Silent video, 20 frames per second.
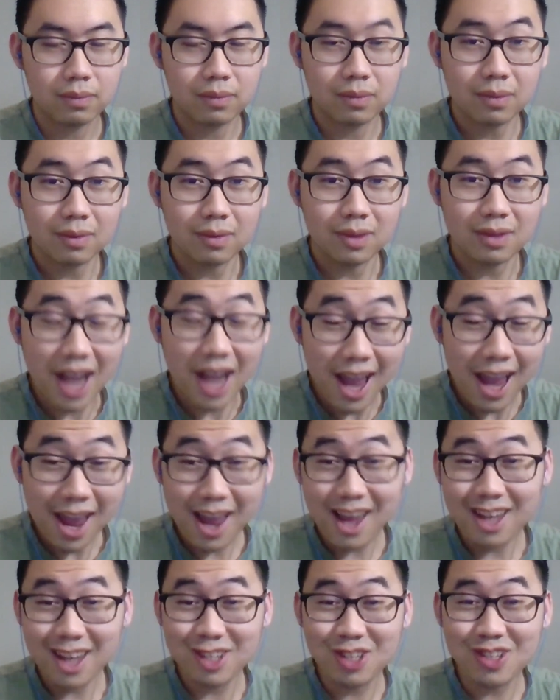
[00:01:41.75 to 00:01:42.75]

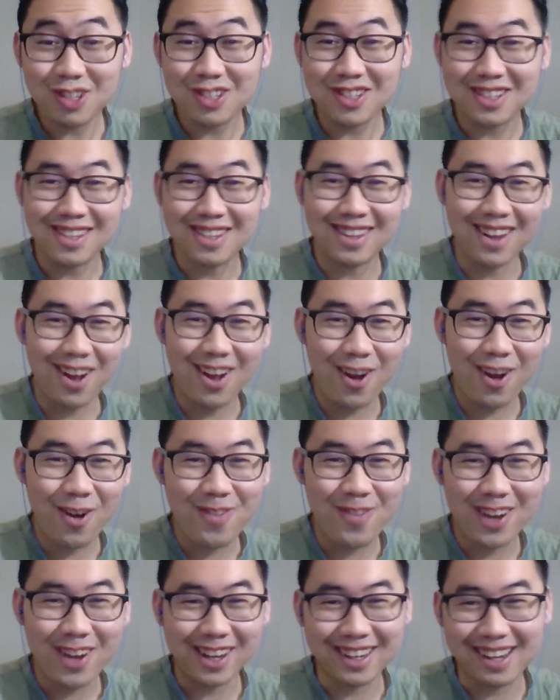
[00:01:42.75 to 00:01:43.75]
Dang, she's. Oh
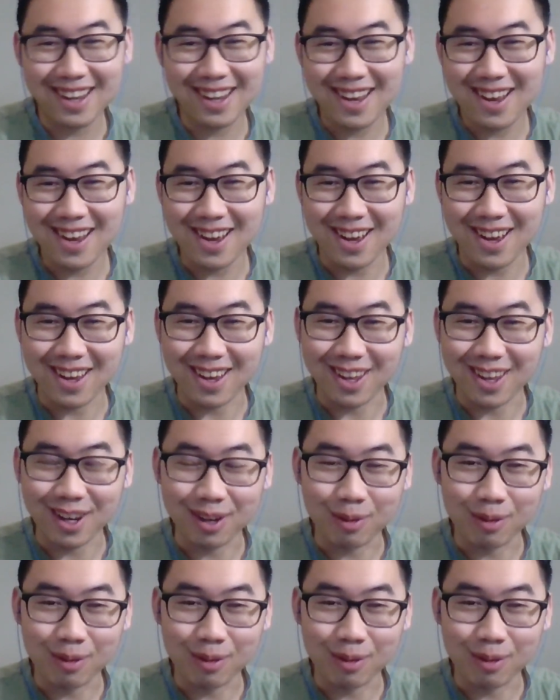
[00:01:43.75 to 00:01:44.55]
my god!